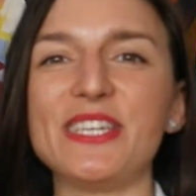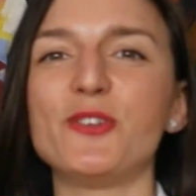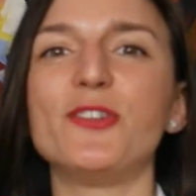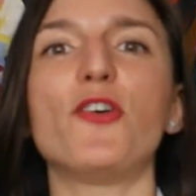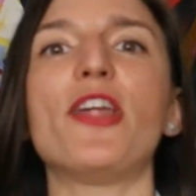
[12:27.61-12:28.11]

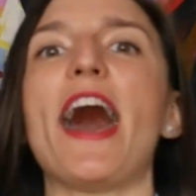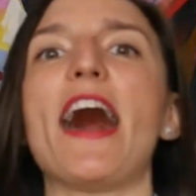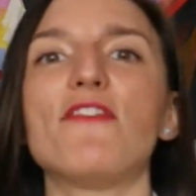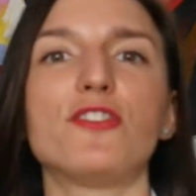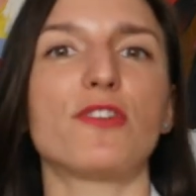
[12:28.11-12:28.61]
You don't
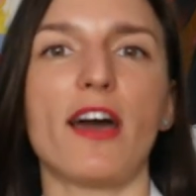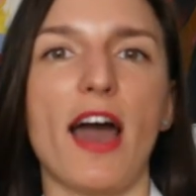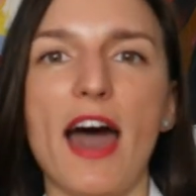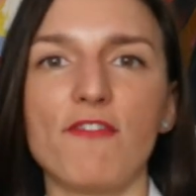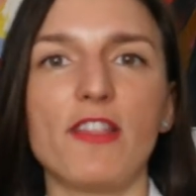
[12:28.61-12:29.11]
have to
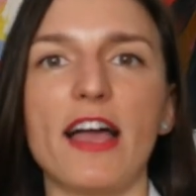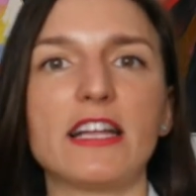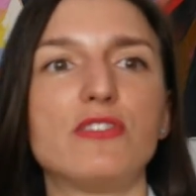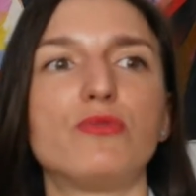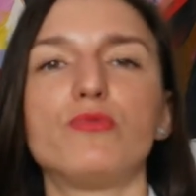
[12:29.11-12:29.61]
have
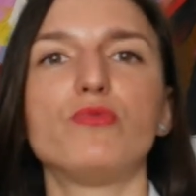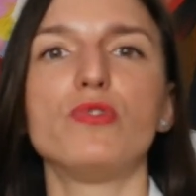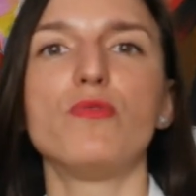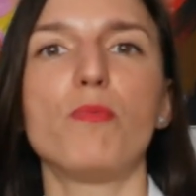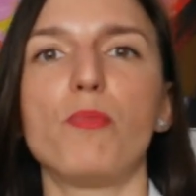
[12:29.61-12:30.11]
like
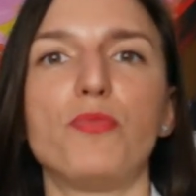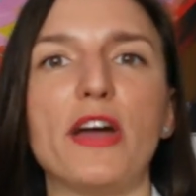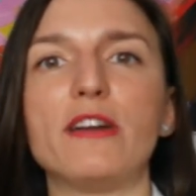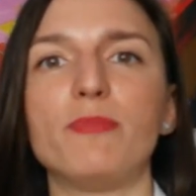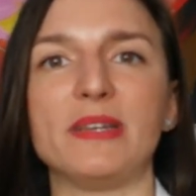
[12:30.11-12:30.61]

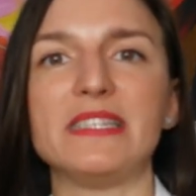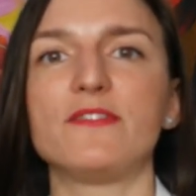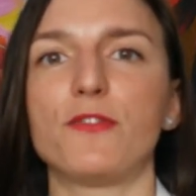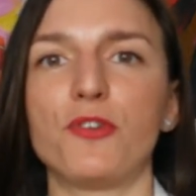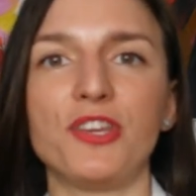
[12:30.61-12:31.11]

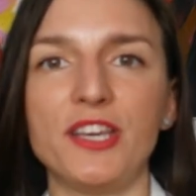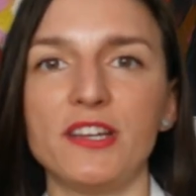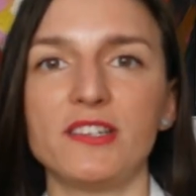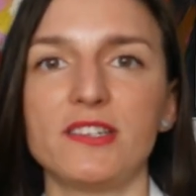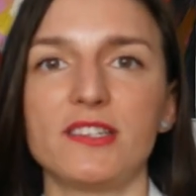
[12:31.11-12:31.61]
therapists for
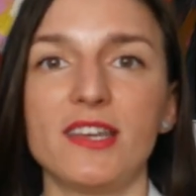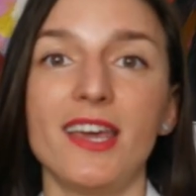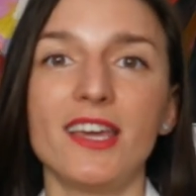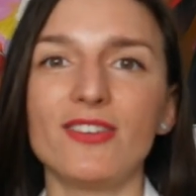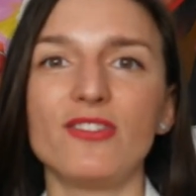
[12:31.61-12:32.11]
years.
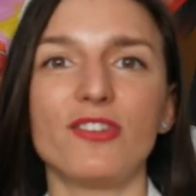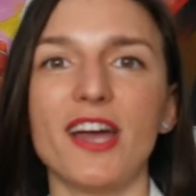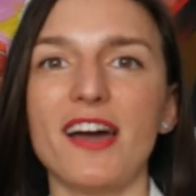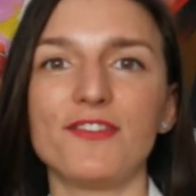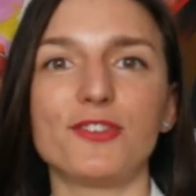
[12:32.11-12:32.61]
You don't
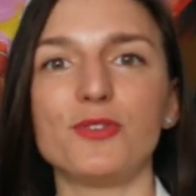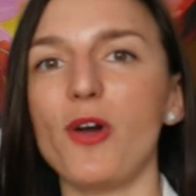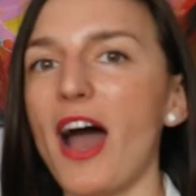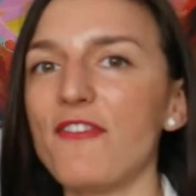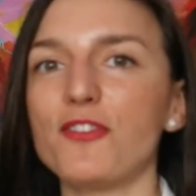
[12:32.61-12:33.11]
have to. You
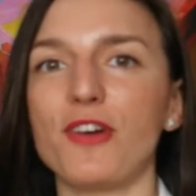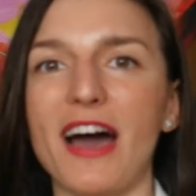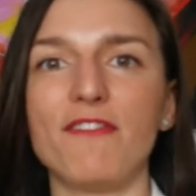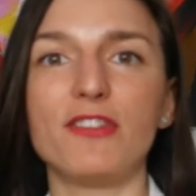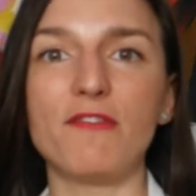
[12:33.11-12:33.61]
have to
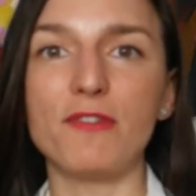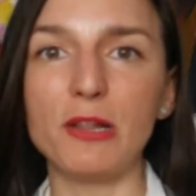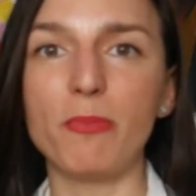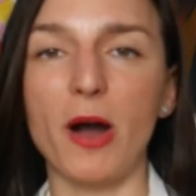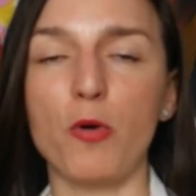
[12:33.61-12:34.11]
have the
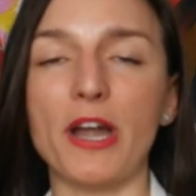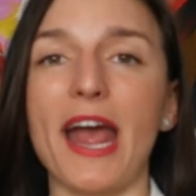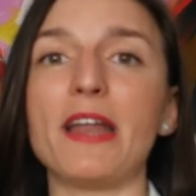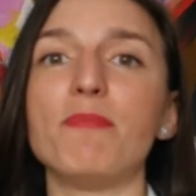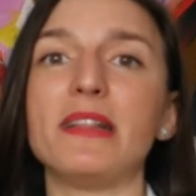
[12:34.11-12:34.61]
willpower
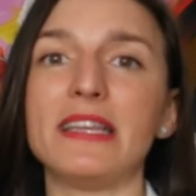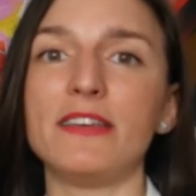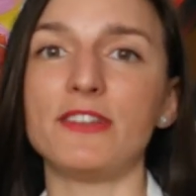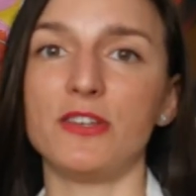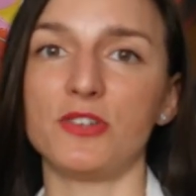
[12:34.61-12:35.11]
and
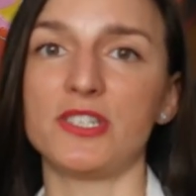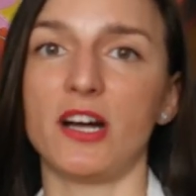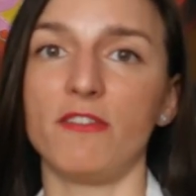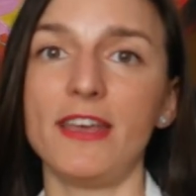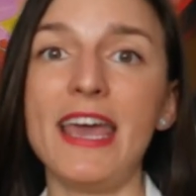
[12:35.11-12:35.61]
believe in
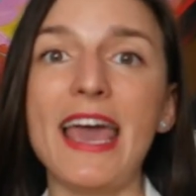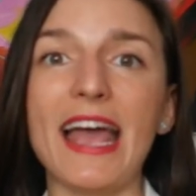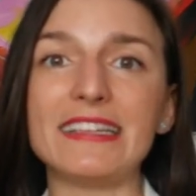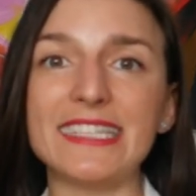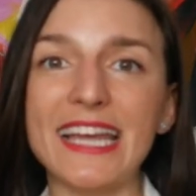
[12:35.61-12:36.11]
yourself
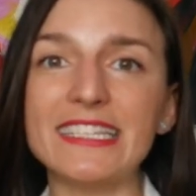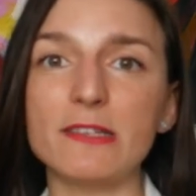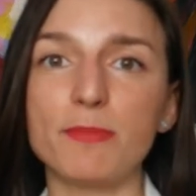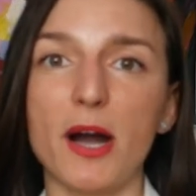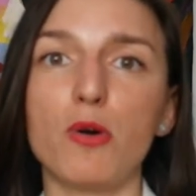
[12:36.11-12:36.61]
and take
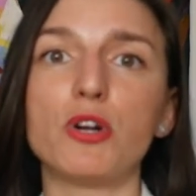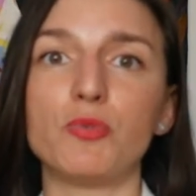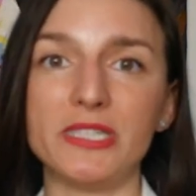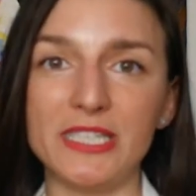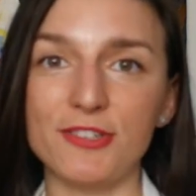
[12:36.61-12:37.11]
that power
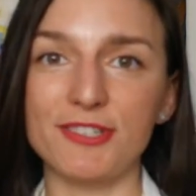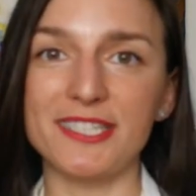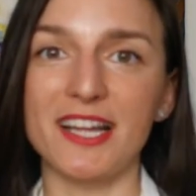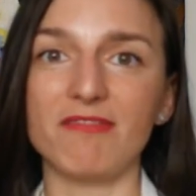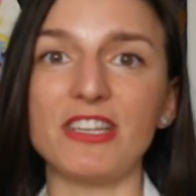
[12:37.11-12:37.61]
within
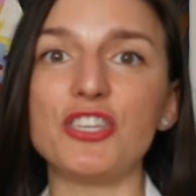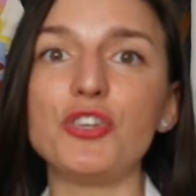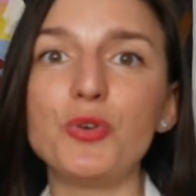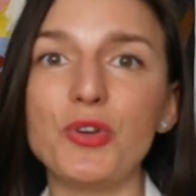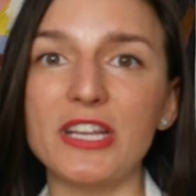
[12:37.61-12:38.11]
yourself that
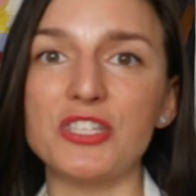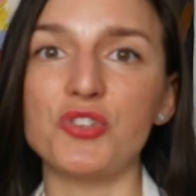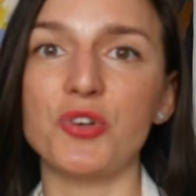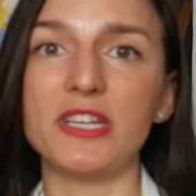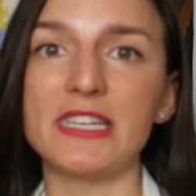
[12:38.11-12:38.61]
you can
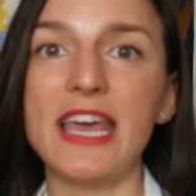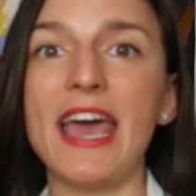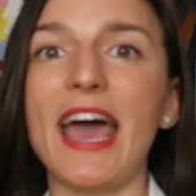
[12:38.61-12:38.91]
do it.